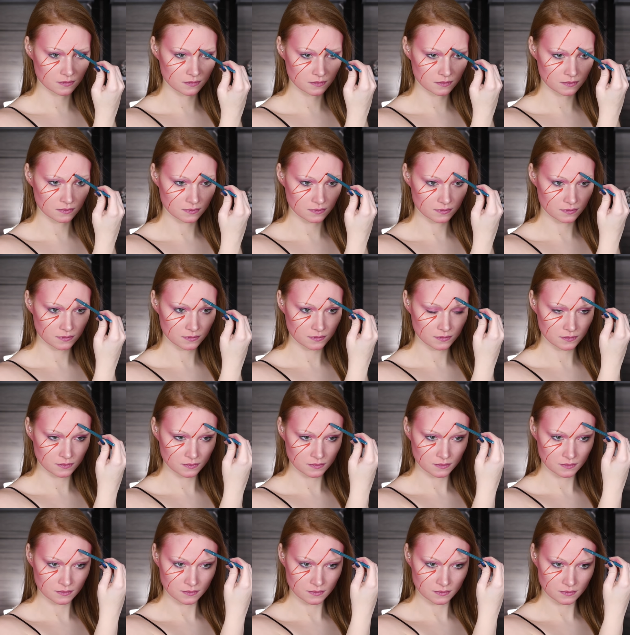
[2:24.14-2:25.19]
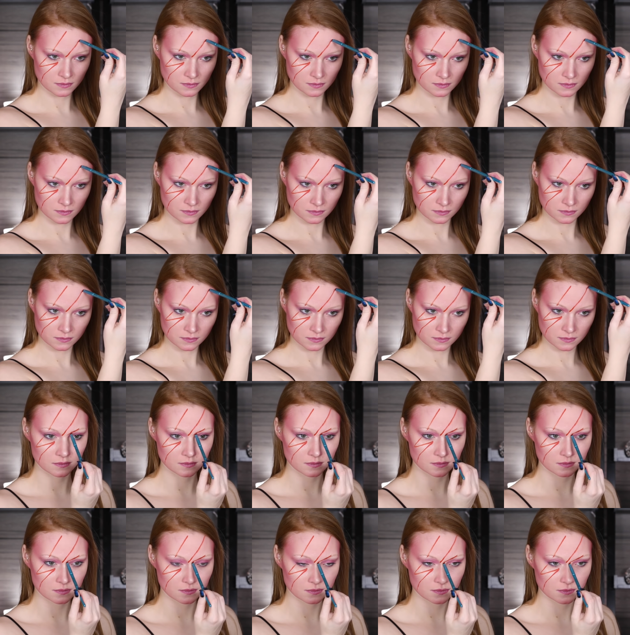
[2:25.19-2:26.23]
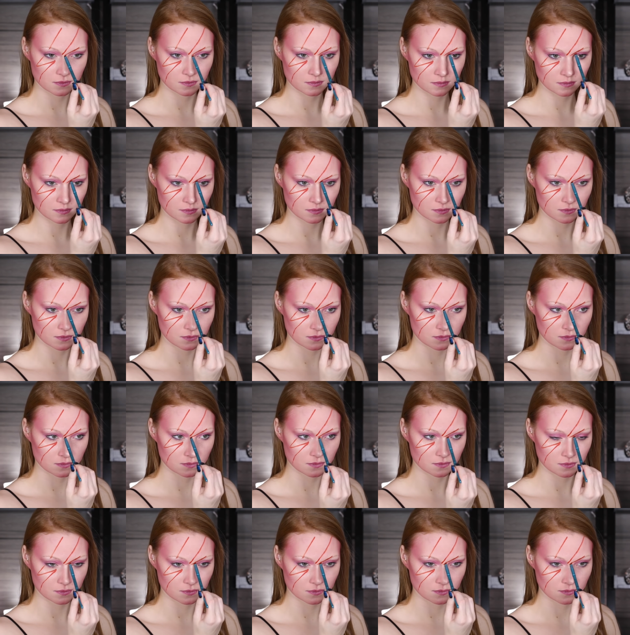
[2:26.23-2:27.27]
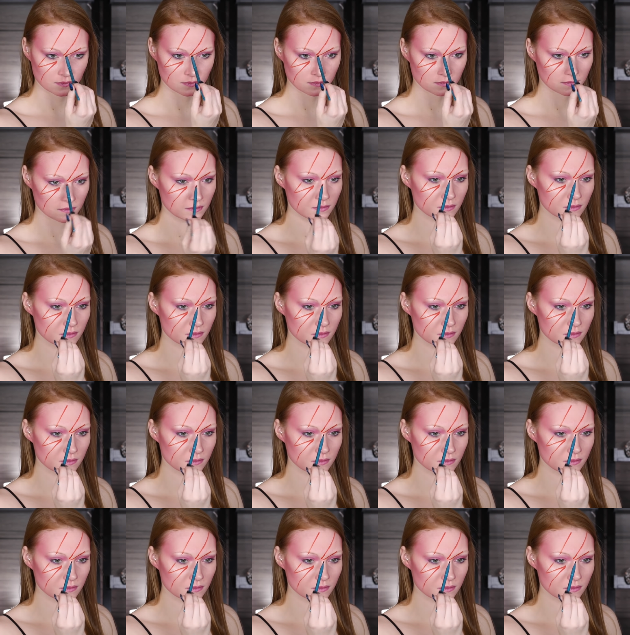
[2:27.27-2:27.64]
[no speech]